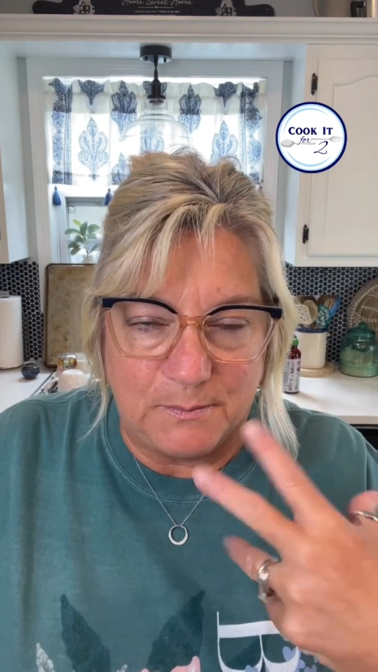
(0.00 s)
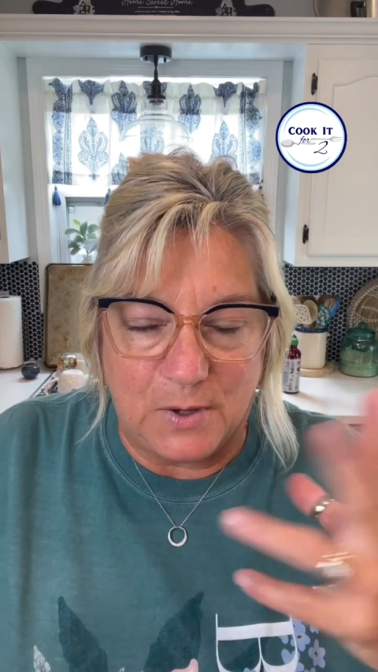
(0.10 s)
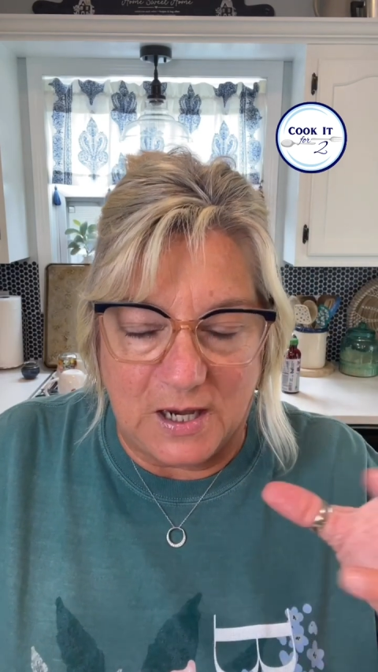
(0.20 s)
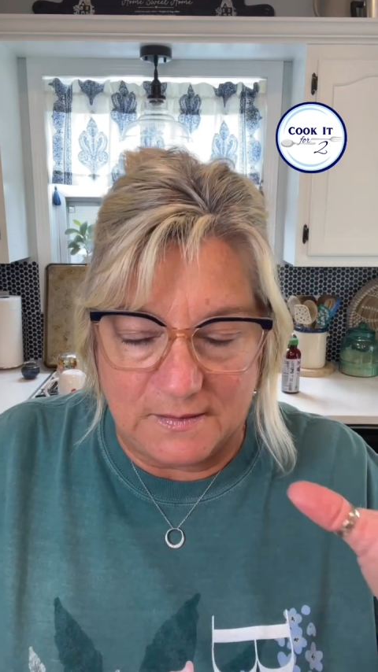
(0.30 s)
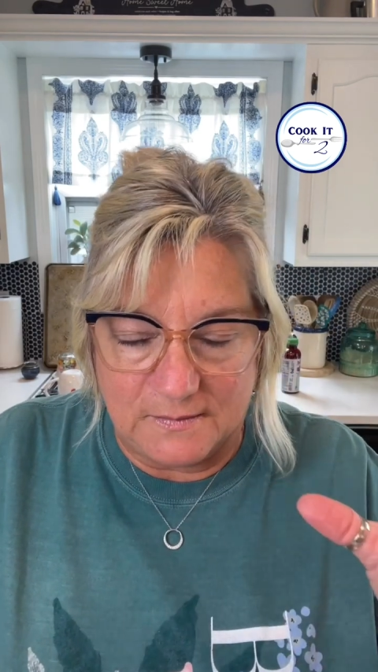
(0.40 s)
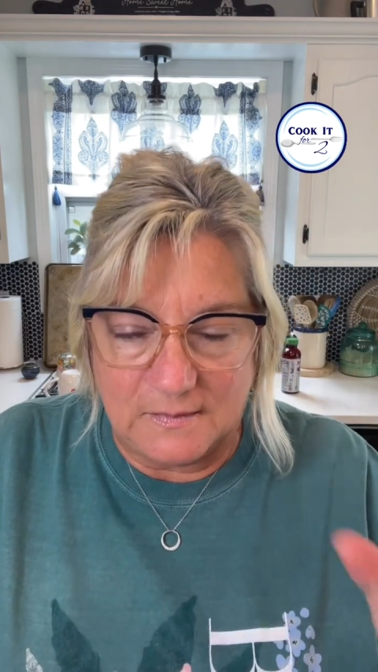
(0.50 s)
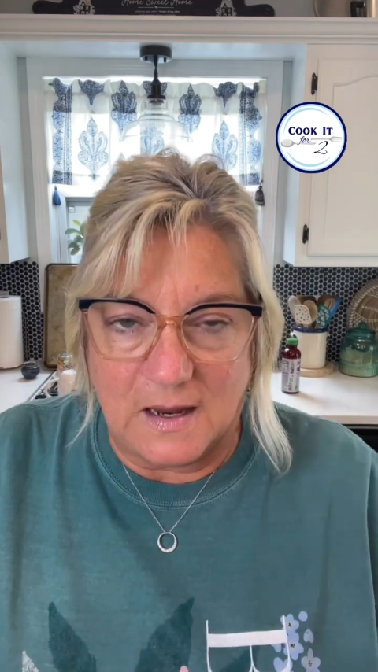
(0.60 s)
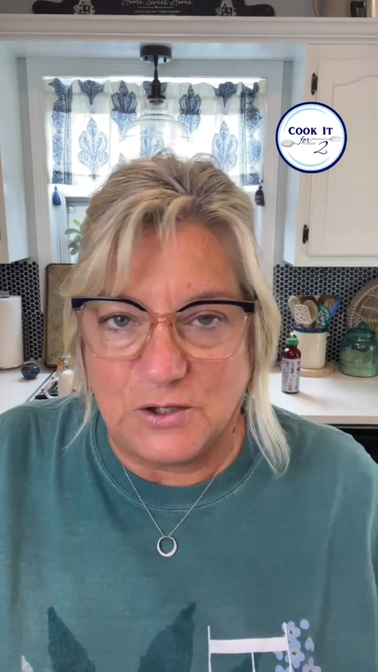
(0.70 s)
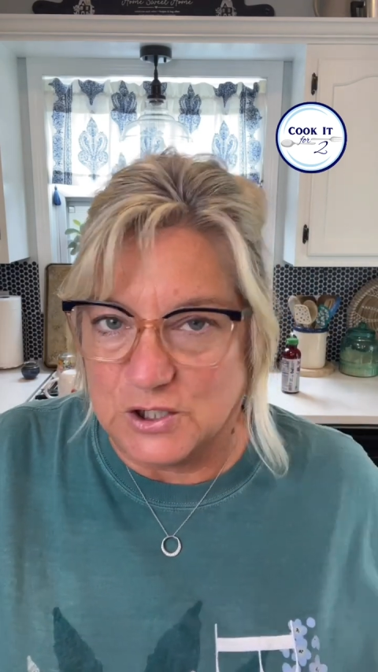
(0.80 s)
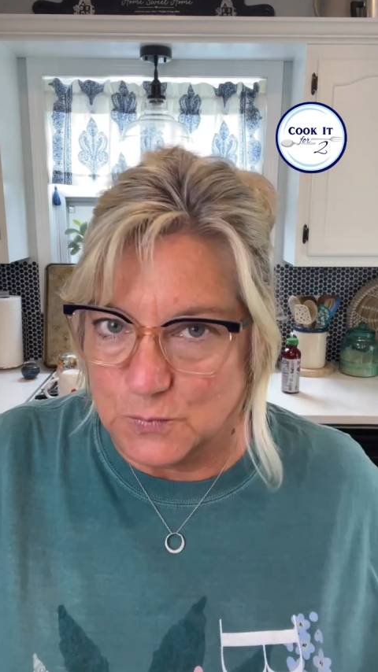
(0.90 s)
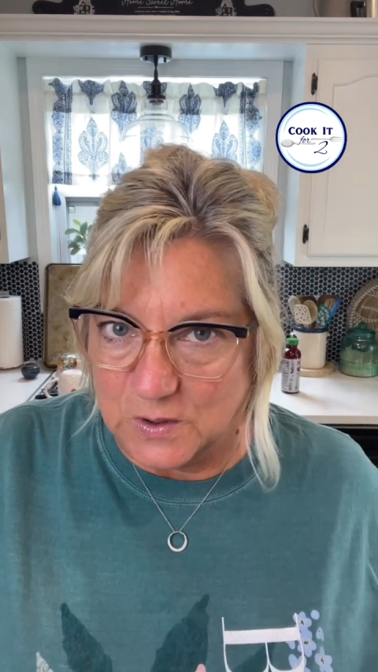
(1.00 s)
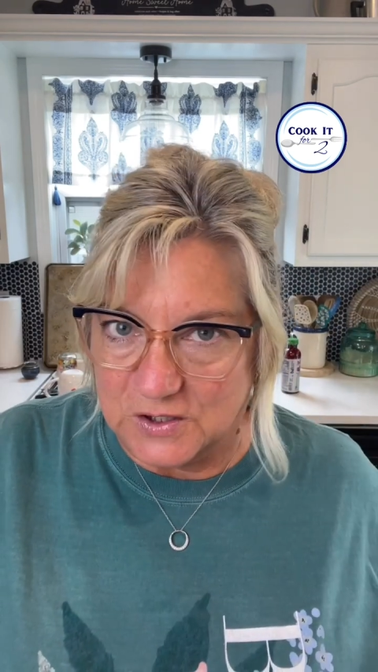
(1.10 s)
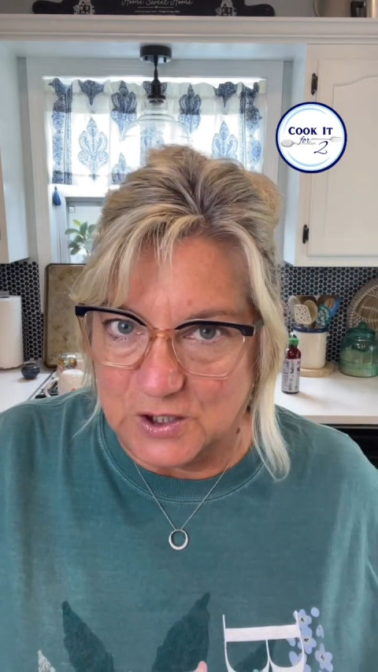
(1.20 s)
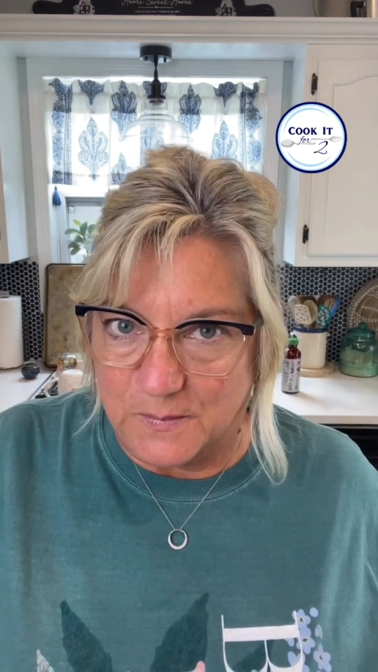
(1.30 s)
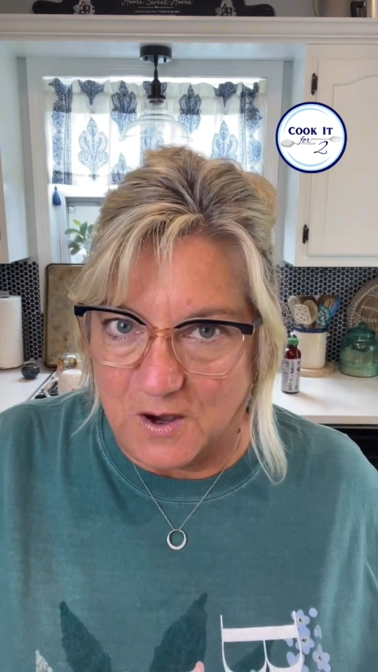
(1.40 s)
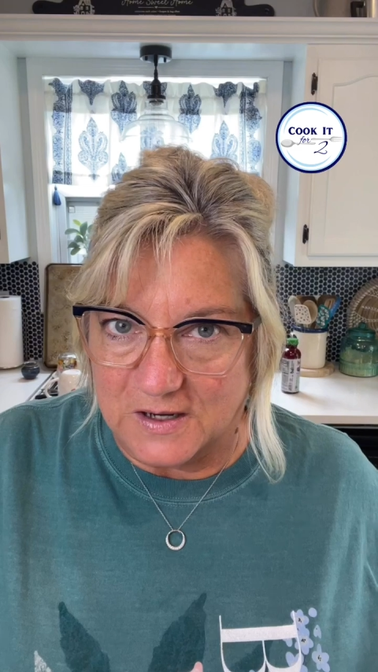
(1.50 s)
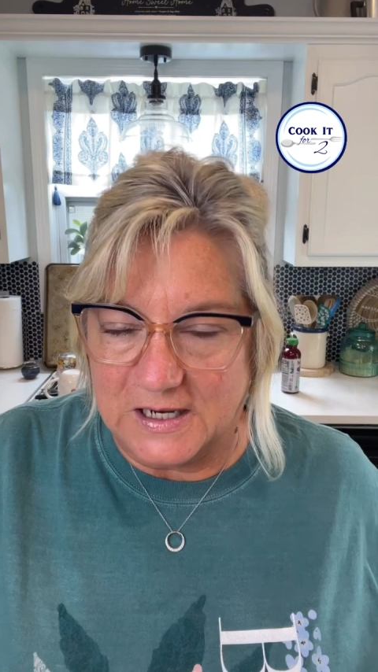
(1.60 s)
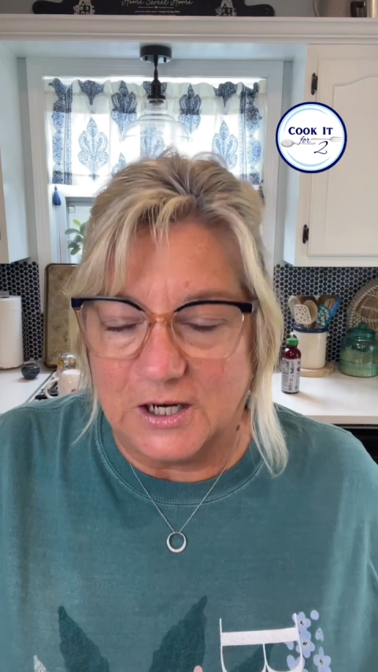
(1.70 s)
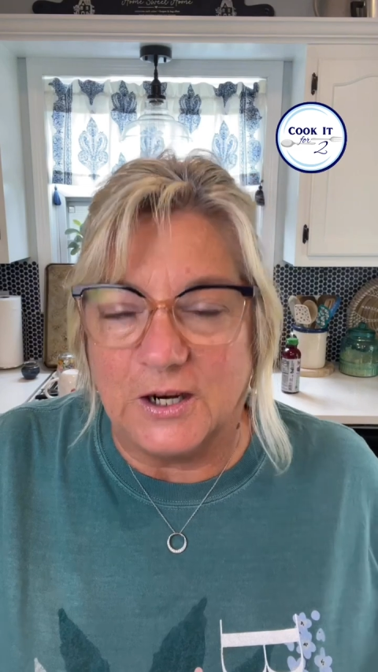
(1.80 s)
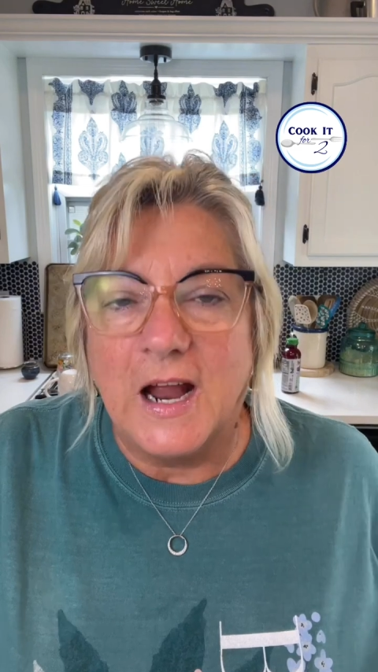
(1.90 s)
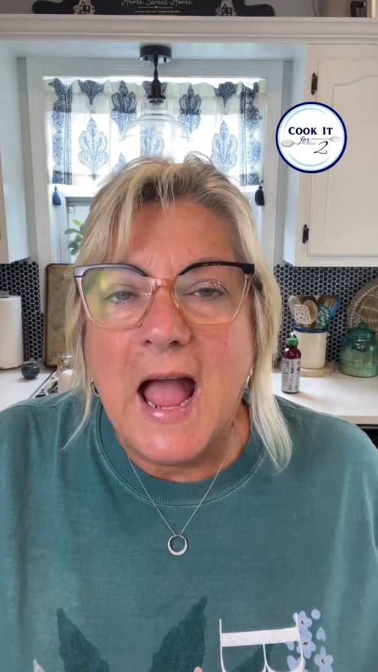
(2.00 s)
but I just wanted to jump on here